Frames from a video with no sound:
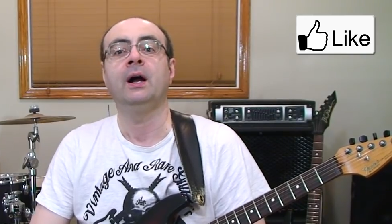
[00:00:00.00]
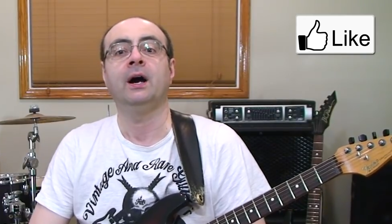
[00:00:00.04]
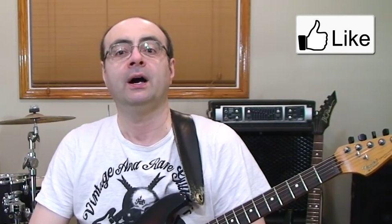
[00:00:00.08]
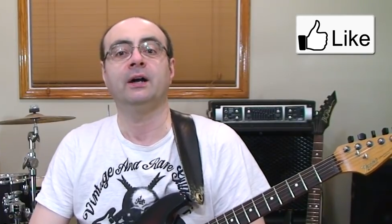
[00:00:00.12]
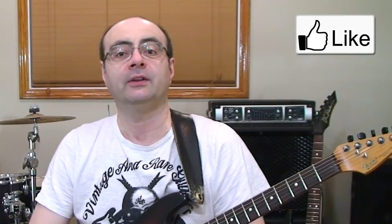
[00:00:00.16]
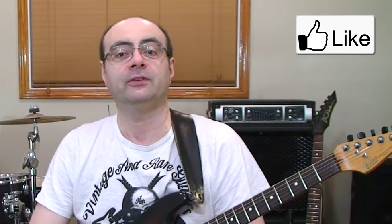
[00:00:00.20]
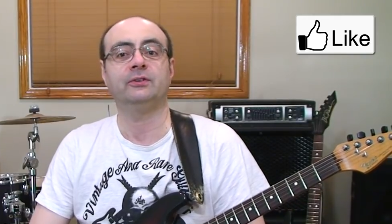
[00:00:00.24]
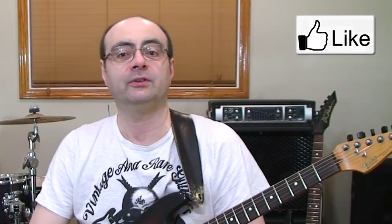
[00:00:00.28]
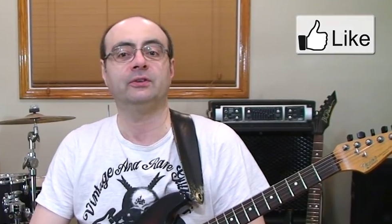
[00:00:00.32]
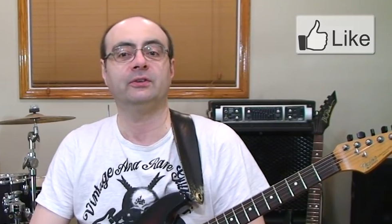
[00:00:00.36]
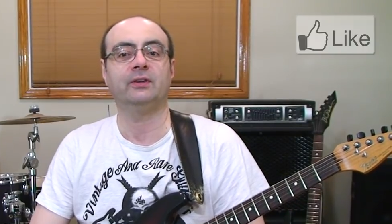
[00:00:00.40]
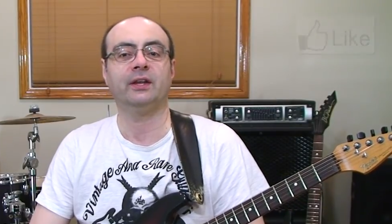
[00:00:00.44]

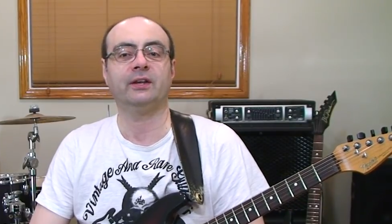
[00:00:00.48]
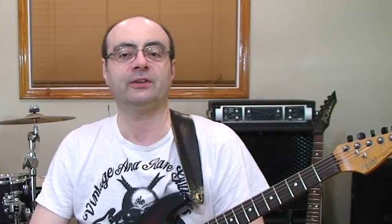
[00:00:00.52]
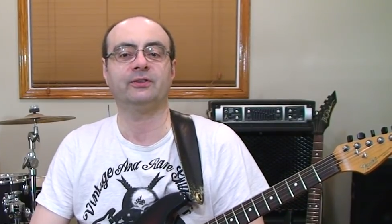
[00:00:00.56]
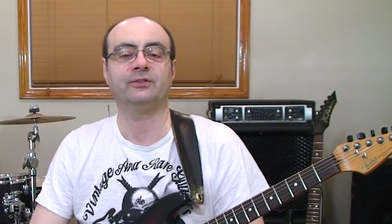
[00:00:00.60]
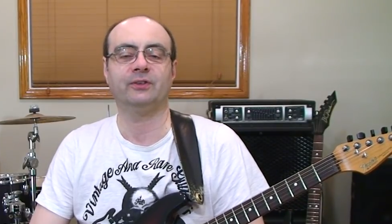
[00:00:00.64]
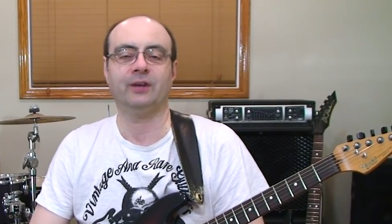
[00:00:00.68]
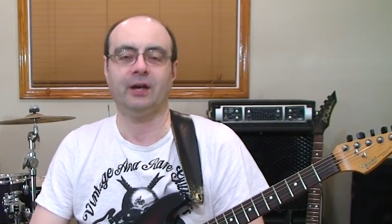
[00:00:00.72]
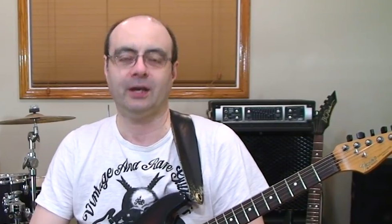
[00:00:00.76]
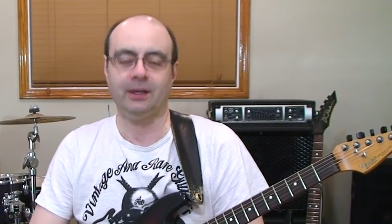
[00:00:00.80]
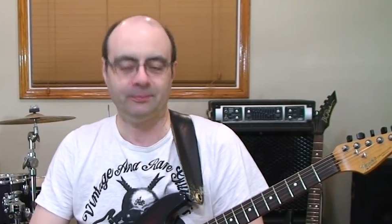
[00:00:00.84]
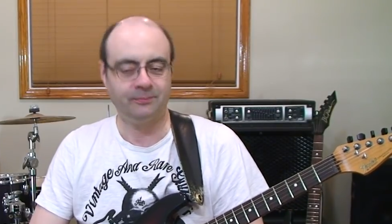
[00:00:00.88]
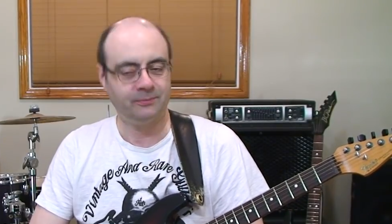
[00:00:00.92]
Until next
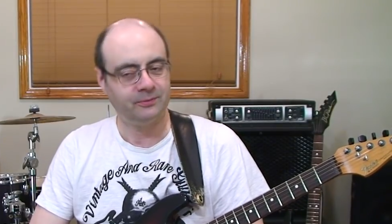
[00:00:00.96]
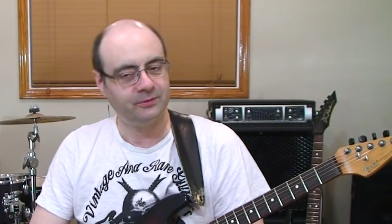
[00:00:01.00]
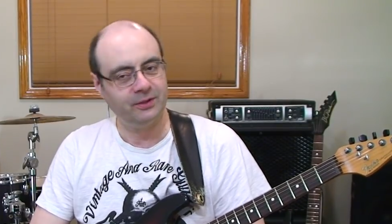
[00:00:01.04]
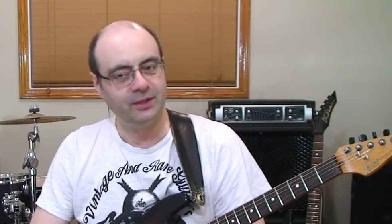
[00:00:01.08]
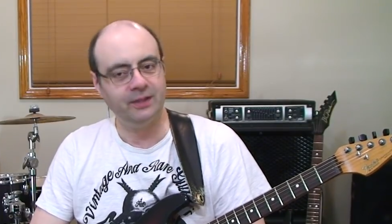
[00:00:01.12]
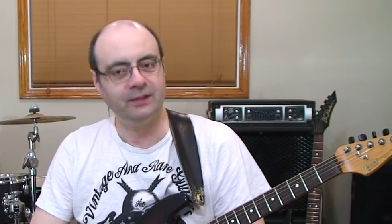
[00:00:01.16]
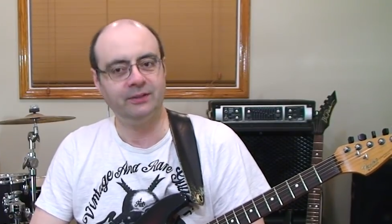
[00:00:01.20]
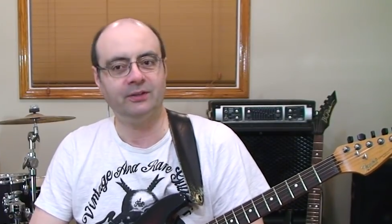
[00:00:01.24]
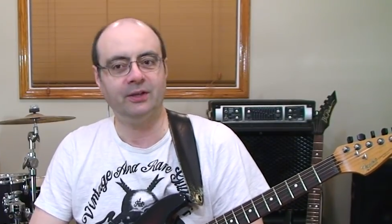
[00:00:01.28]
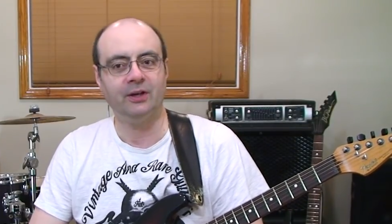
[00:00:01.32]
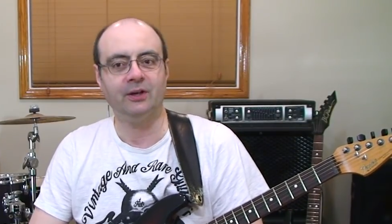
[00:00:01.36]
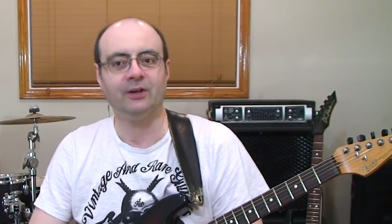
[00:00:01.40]
time,
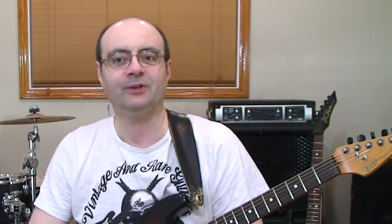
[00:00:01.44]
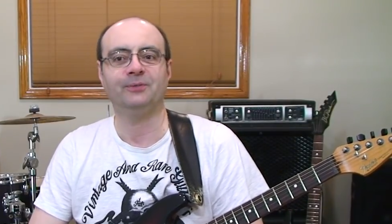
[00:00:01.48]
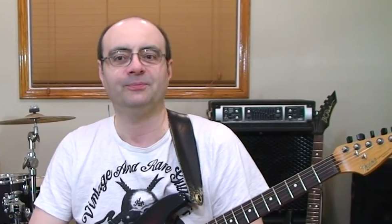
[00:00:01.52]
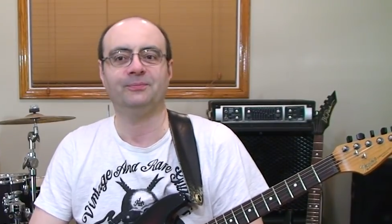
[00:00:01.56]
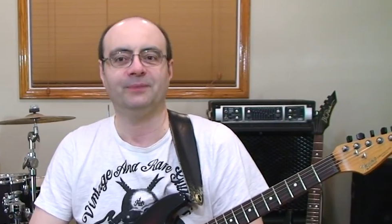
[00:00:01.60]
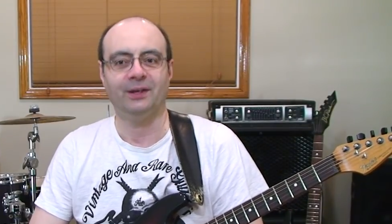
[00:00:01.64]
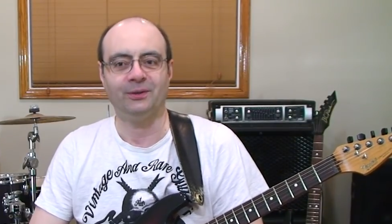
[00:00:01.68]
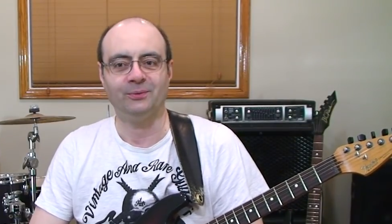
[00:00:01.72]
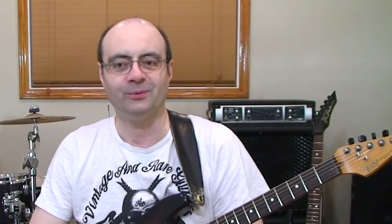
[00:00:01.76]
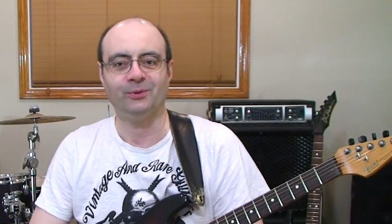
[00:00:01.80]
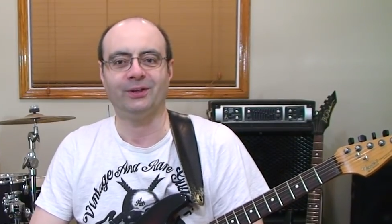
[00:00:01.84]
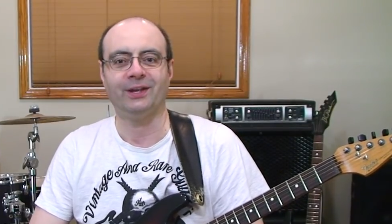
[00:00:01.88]
take care,
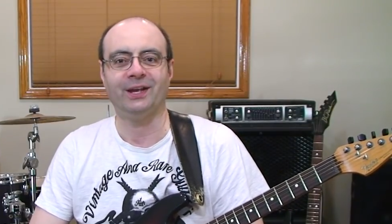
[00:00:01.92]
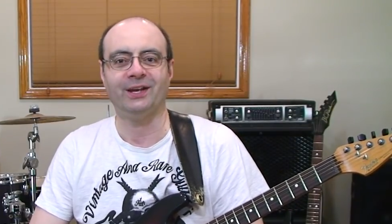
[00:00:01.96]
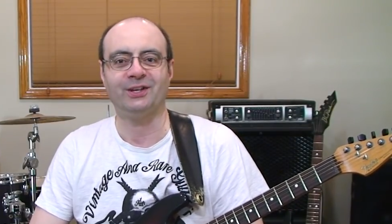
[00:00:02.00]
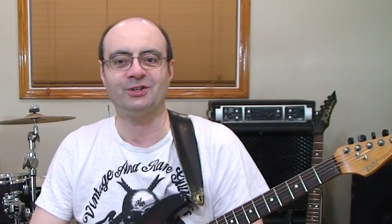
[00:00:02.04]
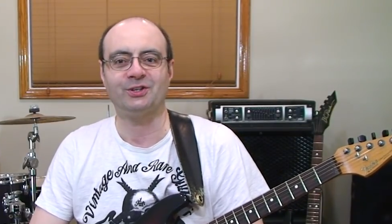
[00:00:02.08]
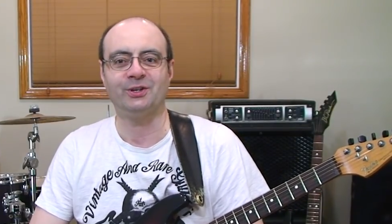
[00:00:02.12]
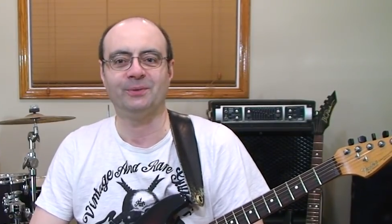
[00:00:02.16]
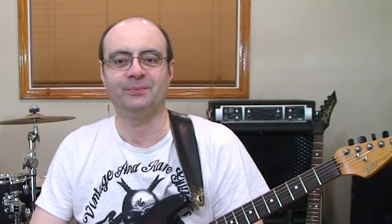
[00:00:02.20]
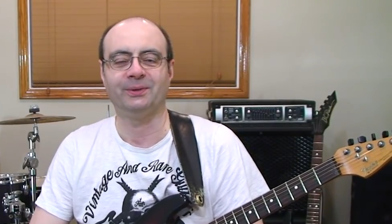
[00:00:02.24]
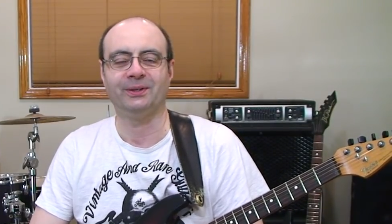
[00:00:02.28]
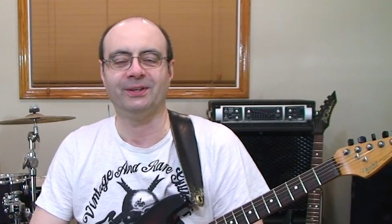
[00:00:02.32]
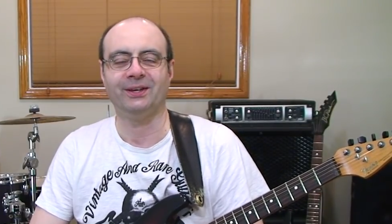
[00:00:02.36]
and we'll
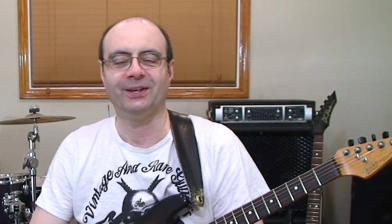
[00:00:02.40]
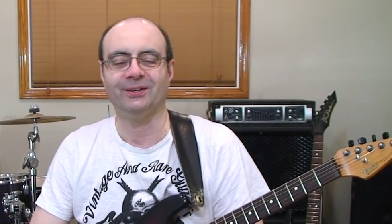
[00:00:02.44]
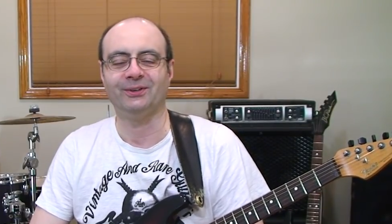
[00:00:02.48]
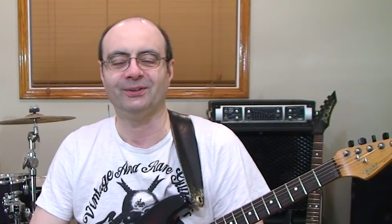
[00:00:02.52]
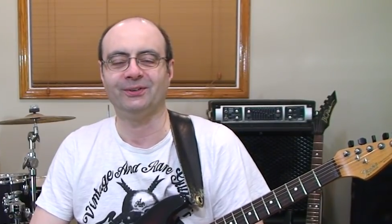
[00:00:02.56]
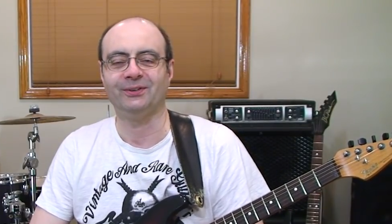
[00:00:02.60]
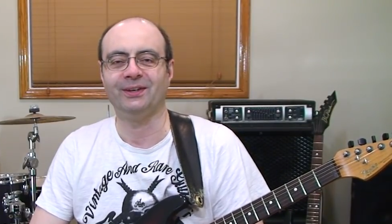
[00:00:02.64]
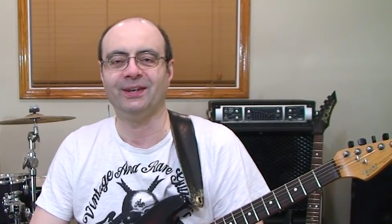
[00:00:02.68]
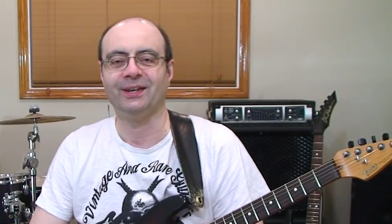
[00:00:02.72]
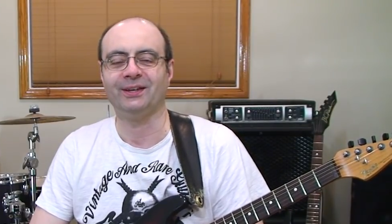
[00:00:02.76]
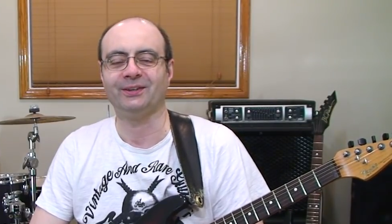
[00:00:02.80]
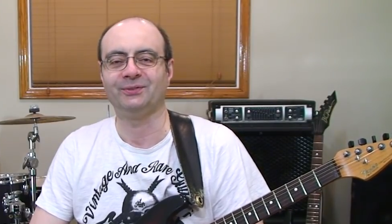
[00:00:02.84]
catch up again
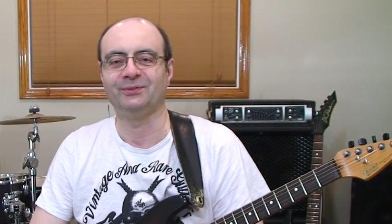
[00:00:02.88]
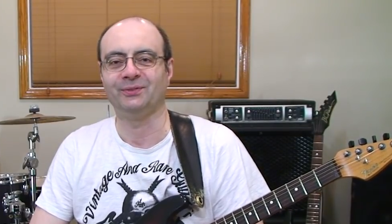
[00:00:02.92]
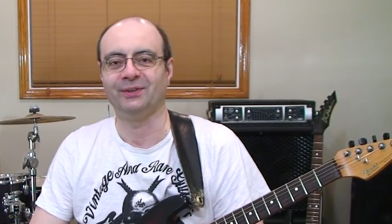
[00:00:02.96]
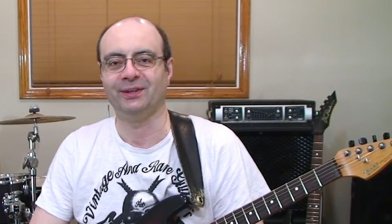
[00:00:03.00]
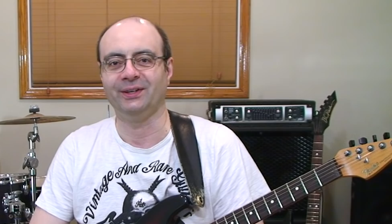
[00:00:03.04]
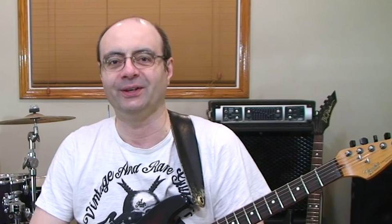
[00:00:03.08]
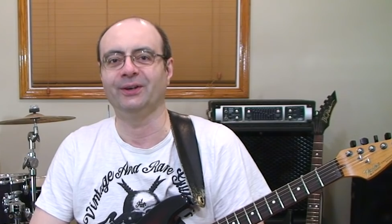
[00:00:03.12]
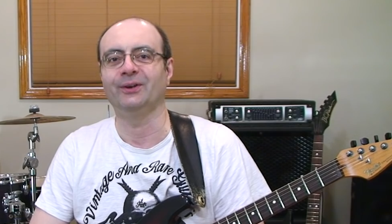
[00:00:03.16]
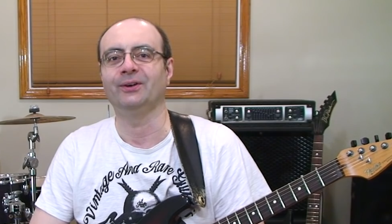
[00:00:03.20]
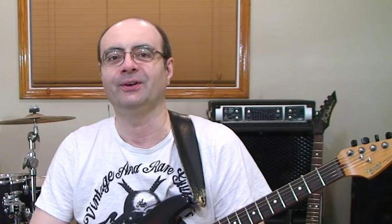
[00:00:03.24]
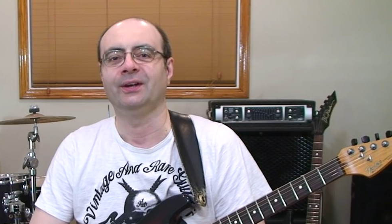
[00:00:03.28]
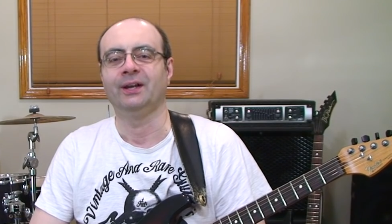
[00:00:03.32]
on the next
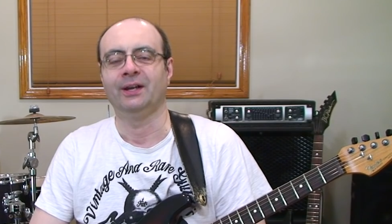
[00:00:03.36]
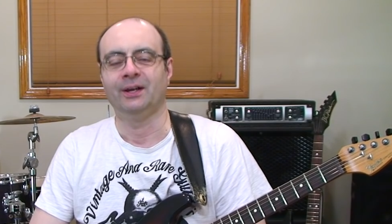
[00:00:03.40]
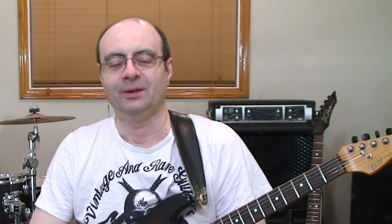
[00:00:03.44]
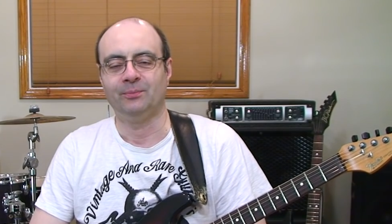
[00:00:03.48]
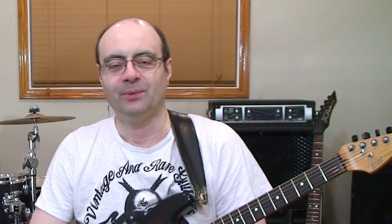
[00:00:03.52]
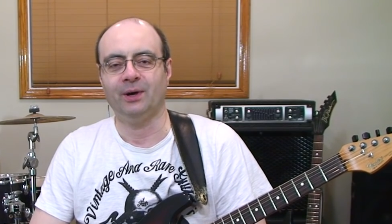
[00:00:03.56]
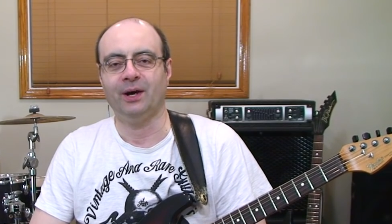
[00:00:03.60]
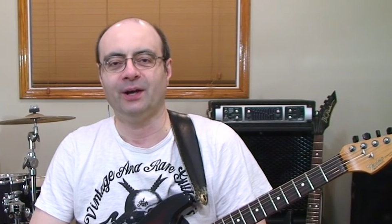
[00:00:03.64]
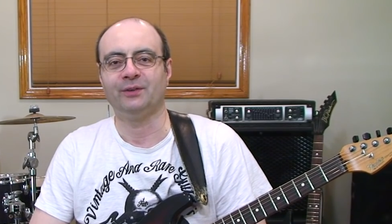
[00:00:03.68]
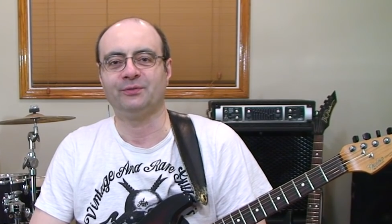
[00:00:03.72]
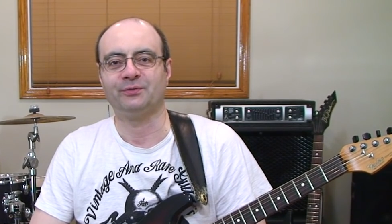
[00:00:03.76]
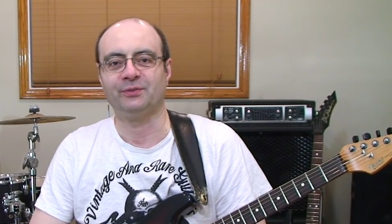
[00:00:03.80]
video.
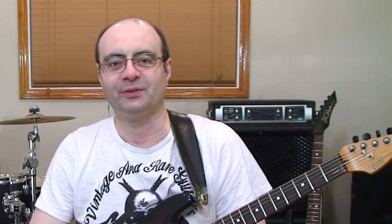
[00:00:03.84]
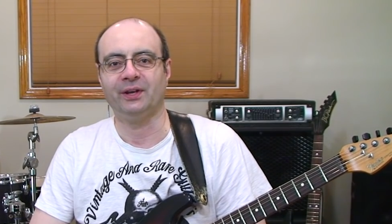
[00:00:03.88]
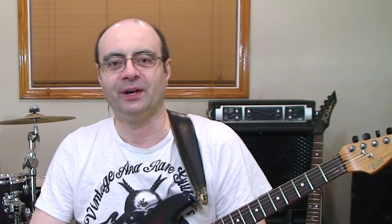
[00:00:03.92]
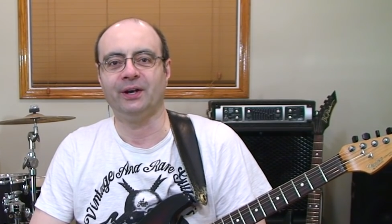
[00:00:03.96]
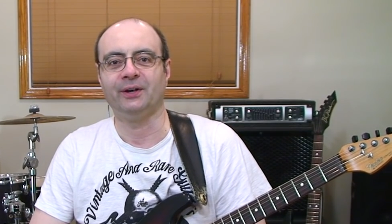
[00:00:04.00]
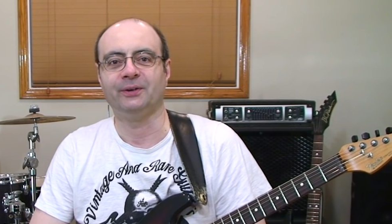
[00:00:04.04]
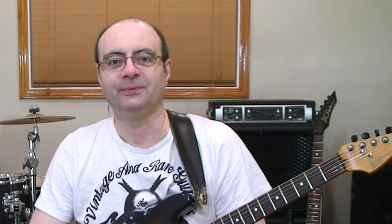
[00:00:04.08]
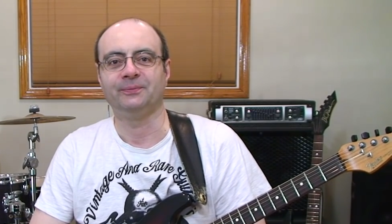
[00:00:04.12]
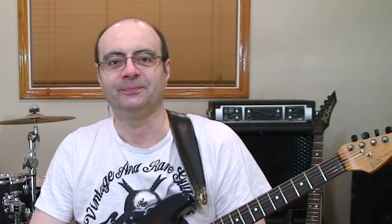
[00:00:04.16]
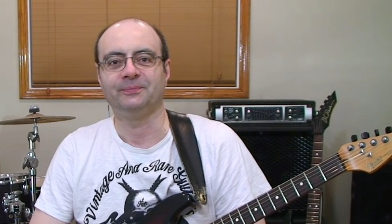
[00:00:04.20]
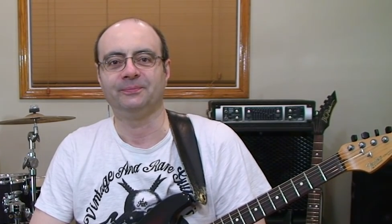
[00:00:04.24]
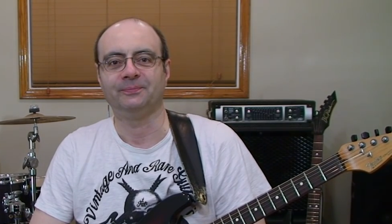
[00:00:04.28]
Bye for
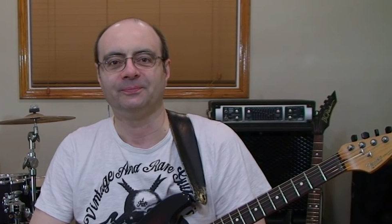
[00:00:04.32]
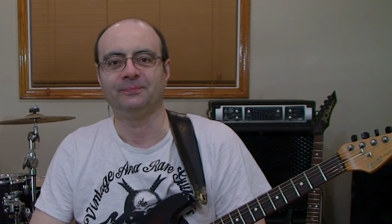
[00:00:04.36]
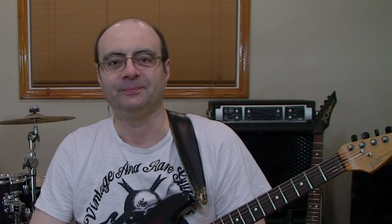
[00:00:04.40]
now.